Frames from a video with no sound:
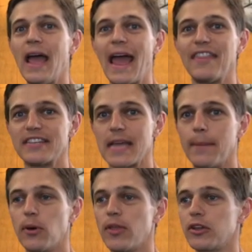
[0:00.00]
and the
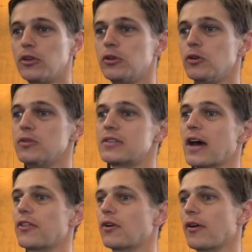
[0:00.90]
tempo that you use
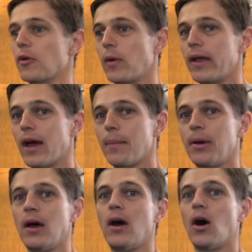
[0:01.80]
either on the way up,